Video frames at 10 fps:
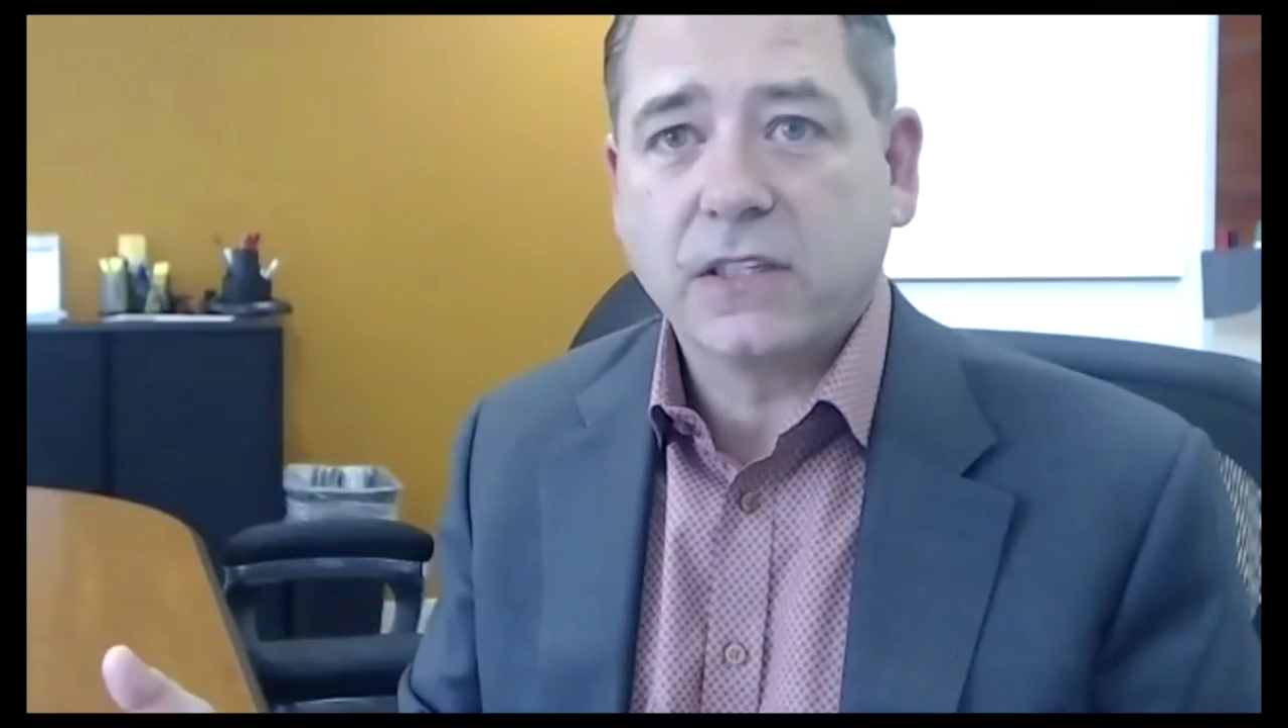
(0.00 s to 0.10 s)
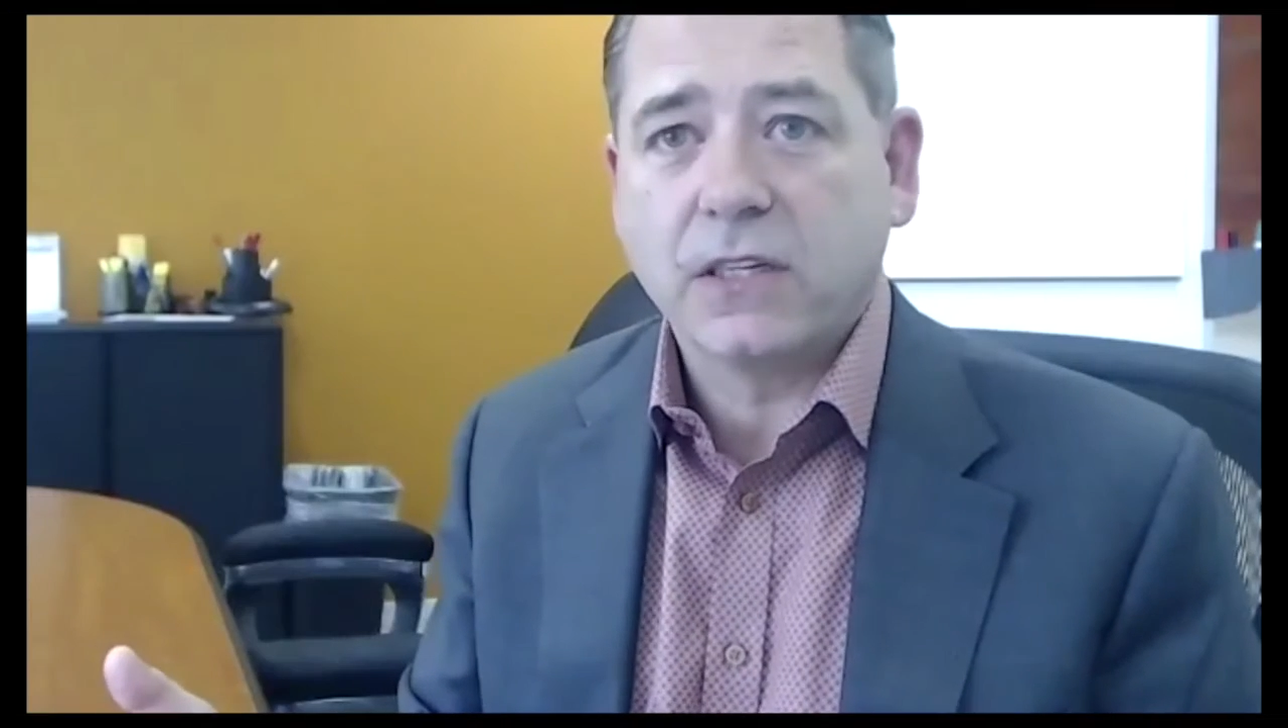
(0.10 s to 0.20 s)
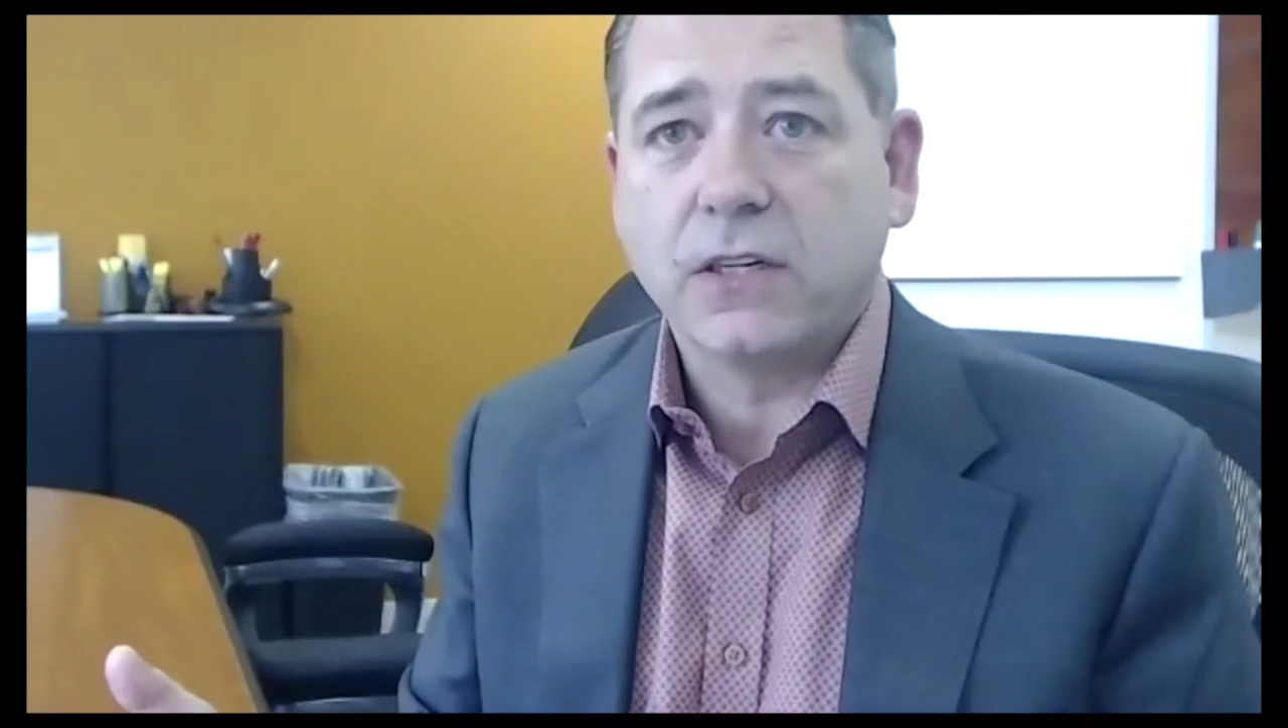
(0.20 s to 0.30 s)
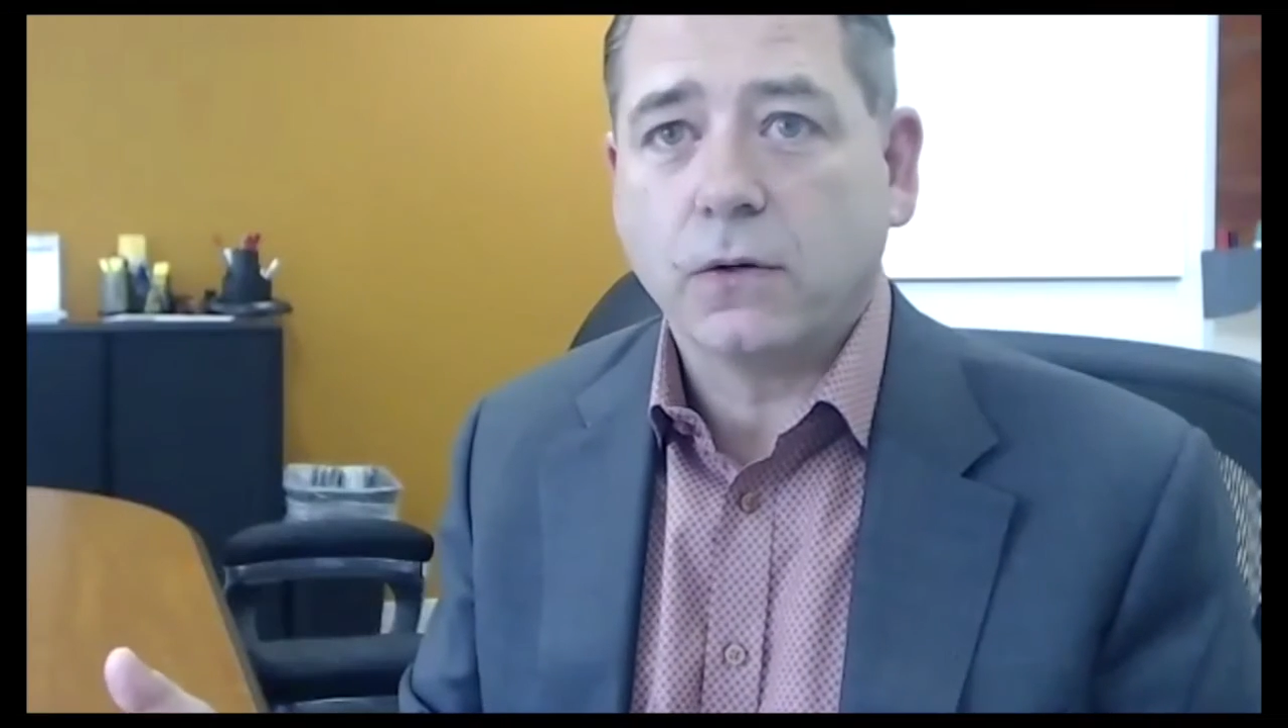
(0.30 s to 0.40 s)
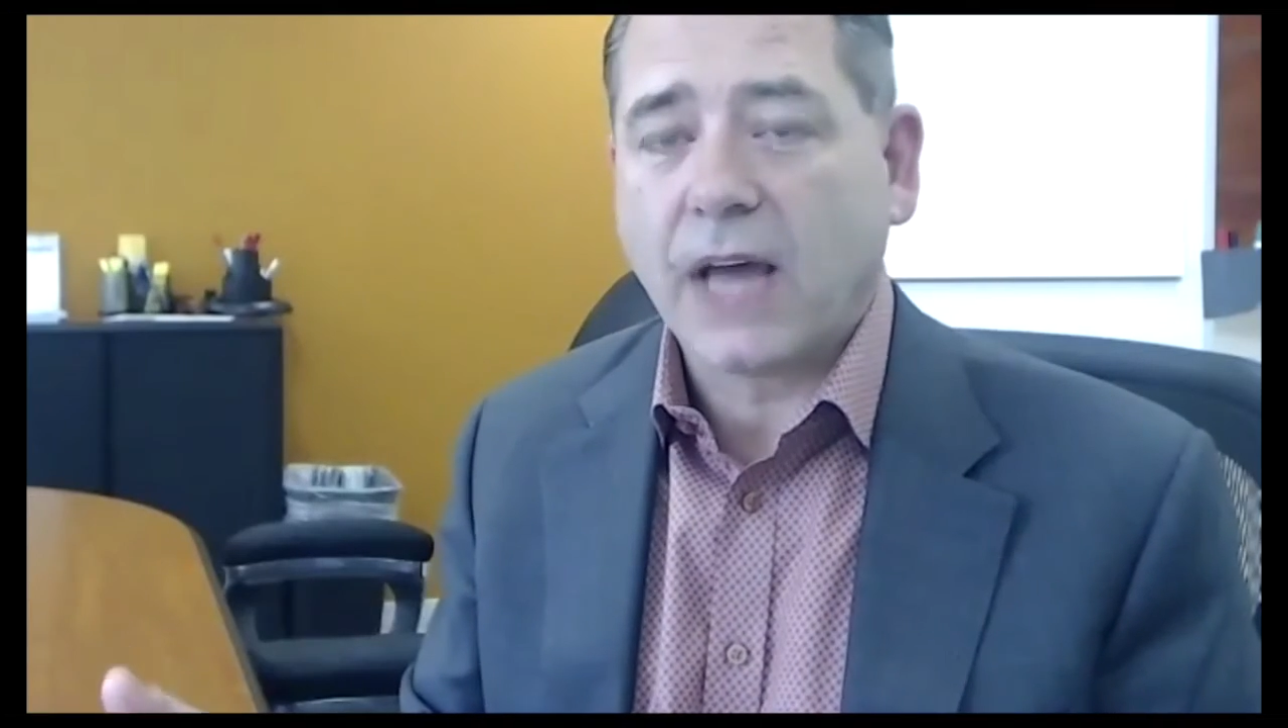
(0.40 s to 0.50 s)
to
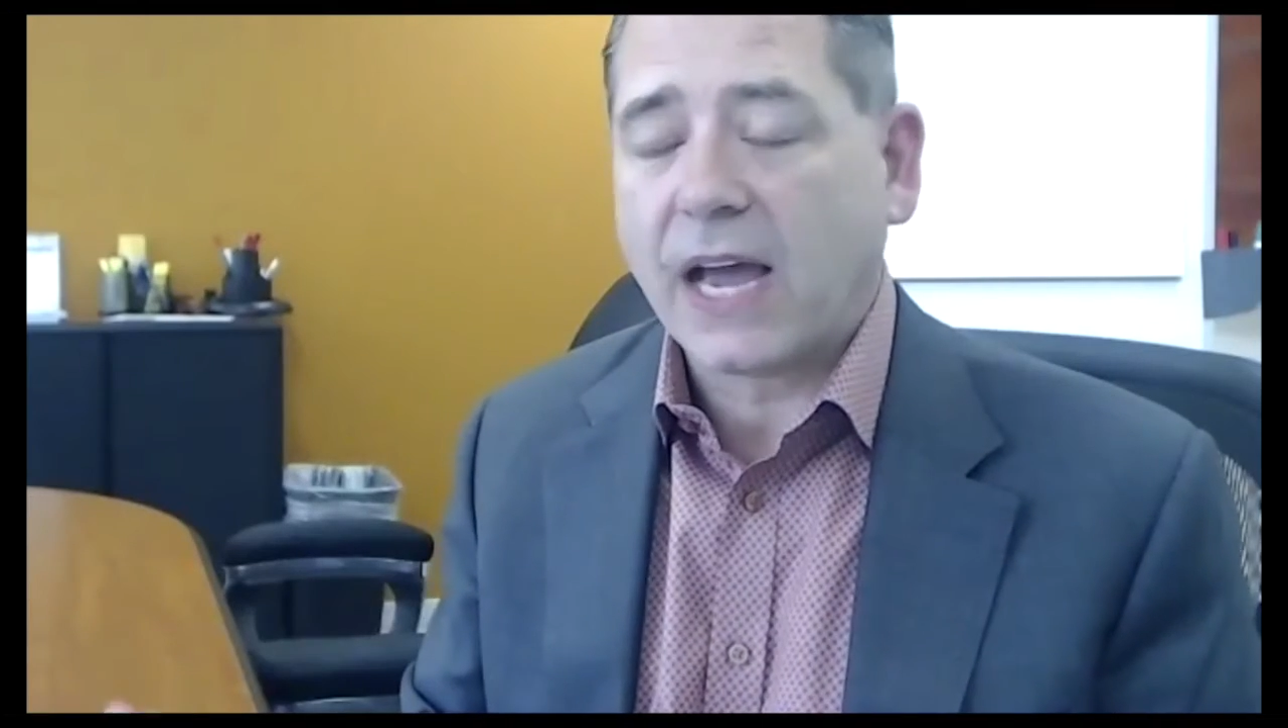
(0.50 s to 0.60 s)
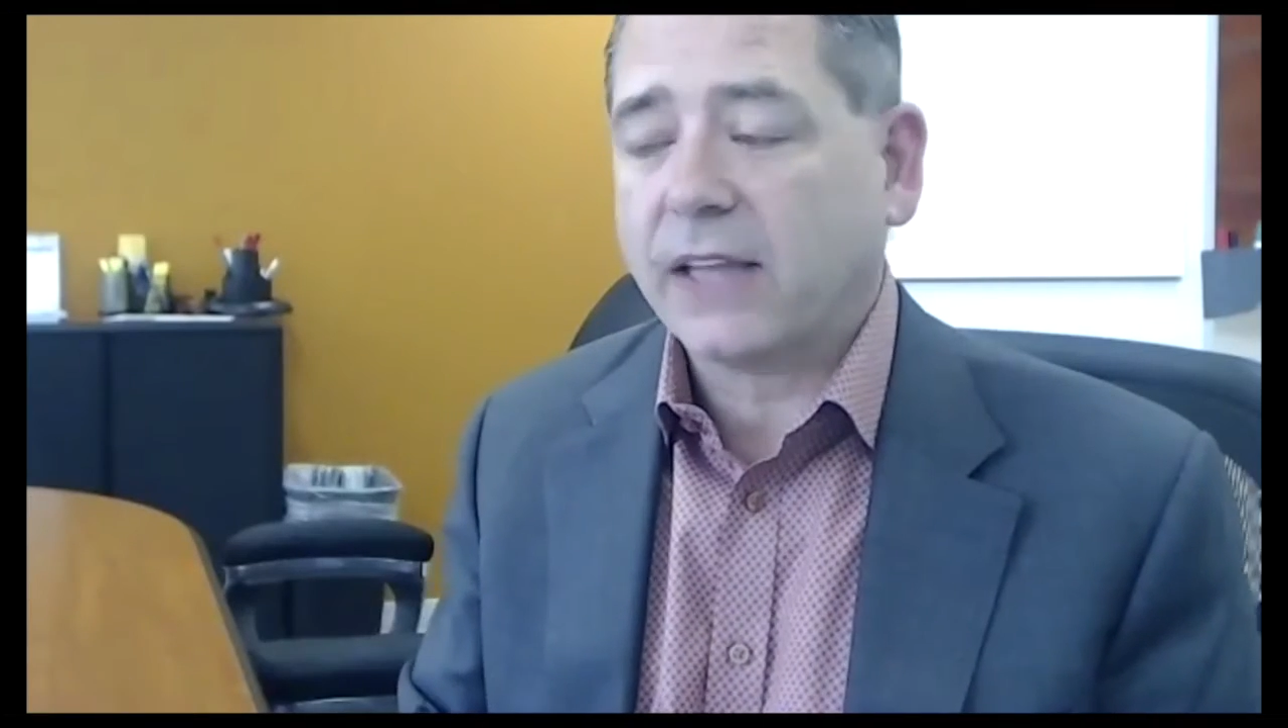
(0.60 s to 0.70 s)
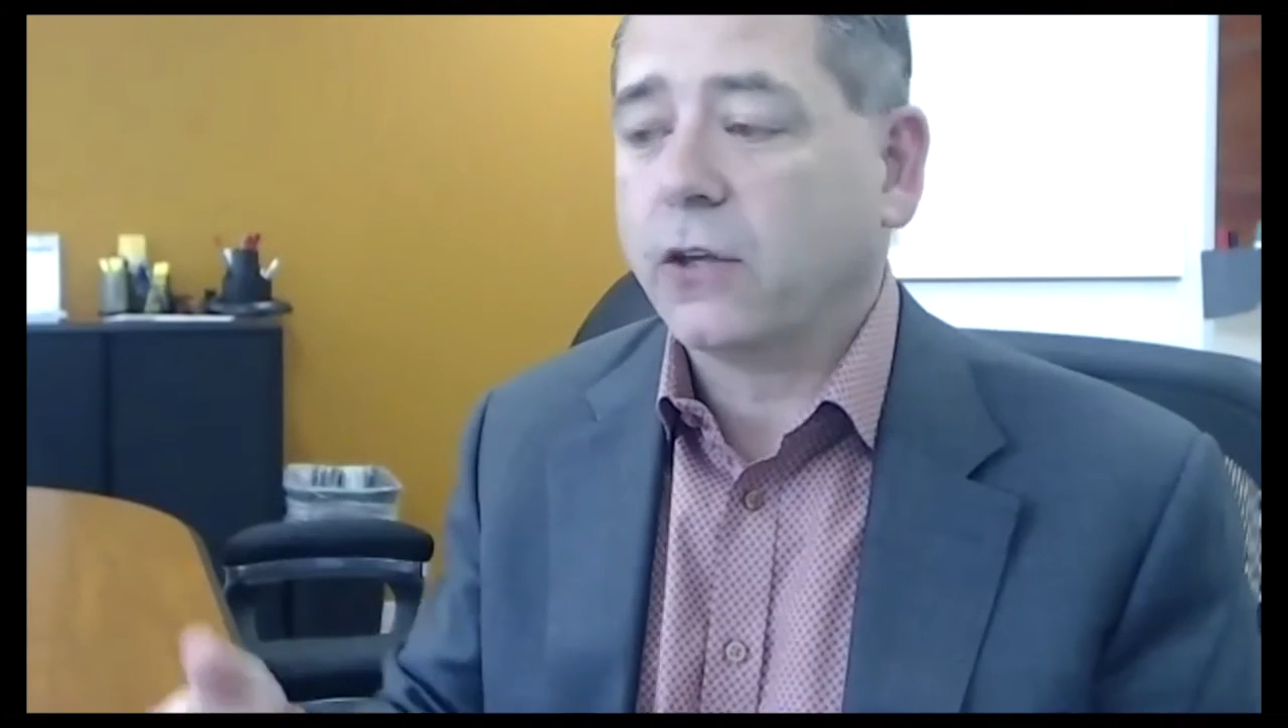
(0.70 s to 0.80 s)
do that,